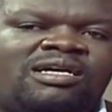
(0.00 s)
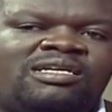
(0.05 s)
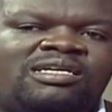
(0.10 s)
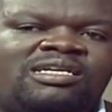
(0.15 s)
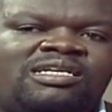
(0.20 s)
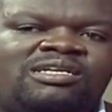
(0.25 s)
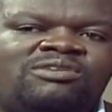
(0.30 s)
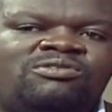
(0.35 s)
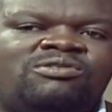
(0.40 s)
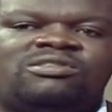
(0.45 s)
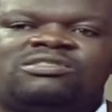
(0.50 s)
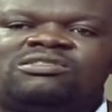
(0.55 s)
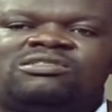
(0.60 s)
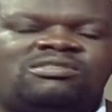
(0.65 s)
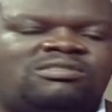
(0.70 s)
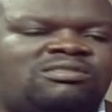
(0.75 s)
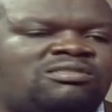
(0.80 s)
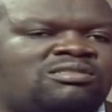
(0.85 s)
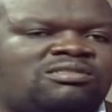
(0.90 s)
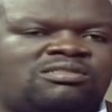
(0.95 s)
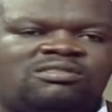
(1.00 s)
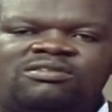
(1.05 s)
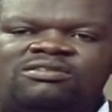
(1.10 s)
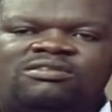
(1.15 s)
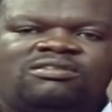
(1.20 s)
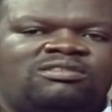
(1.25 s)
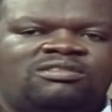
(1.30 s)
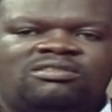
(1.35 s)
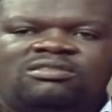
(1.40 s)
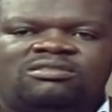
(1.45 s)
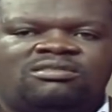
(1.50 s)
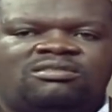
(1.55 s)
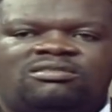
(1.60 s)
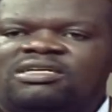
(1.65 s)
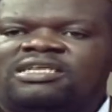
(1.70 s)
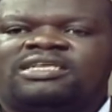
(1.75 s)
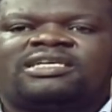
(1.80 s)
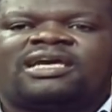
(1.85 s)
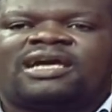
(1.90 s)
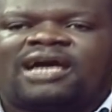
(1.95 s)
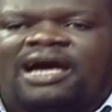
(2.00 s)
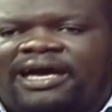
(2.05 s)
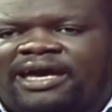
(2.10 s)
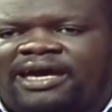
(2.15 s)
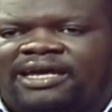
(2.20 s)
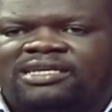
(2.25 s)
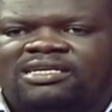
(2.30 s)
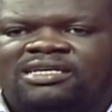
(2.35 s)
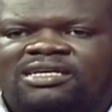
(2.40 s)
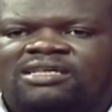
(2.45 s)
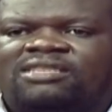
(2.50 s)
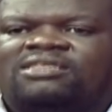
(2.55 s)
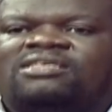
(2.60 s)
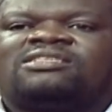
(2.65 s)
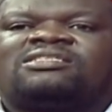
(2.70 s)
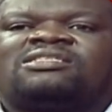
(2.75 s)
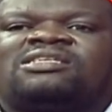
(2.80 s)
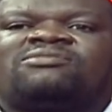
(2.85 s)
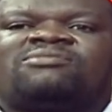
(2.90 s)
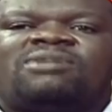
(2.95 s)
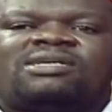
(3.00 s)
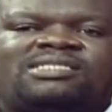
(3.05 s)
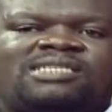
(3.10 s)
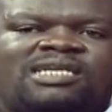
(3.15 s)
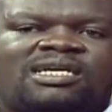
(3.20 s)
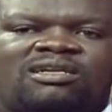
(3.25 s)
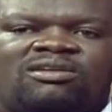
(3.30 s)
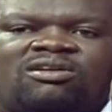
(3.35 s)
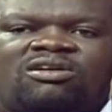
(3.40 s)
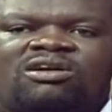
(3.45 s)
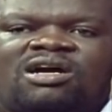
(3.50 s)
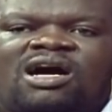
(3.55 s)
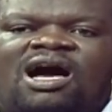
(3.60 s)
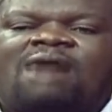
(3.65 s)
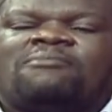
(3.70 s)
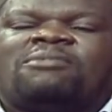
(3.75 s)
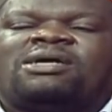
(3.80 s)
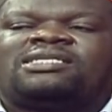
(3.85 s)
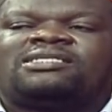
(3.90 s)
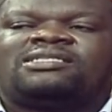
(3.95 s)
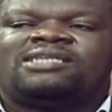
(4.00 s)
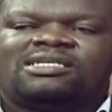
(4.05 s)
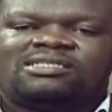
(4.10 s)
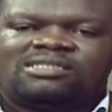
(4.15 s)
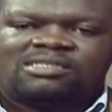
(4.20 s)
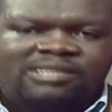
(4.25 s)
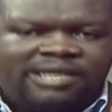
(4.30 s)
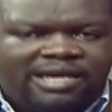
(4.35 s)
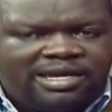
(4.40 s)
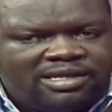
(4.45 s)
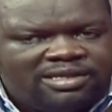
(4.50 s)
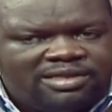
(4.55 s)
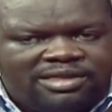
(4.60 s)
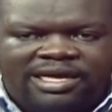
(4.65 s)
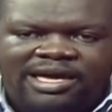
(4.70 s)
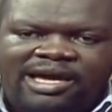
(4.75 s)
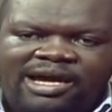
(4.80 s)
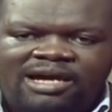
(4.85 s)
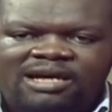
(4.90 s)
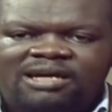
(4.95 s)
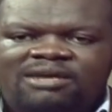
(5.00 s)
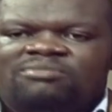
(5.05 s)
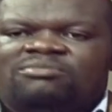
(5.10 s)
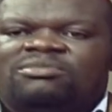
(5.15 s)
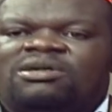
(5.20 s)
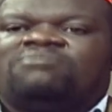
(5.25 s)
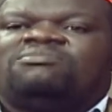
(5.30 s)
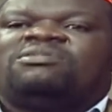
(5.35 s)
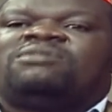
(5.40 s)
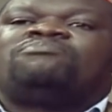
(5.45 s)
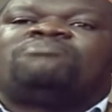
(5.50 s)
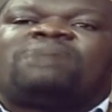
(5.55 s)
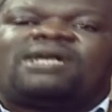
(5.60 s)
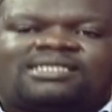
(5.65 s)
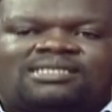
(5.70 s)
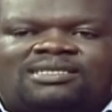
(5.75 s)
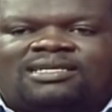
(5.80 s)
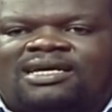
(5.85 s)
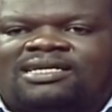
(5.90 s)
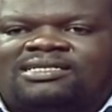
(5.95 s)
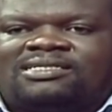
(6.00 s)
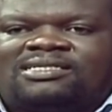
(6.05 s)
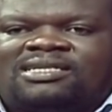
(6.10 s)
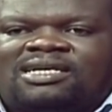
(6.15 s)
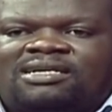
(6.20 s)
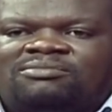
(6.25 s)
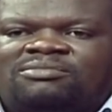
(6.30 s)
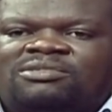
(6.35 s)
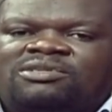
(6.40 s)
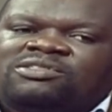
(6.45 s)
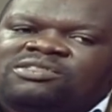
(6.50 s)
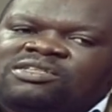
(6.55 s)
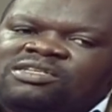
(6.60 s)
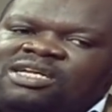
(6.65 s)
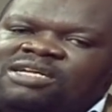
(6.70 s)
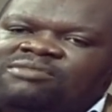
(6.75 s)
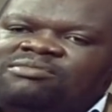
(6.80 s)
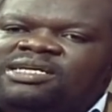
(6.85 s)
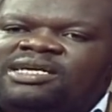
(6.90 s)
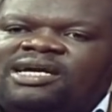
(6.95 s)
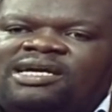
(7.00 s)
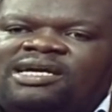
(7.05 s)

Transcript: He was uh, thinking ahead. This thing might take longer. I might get there maybe past lunchtime. So let me carry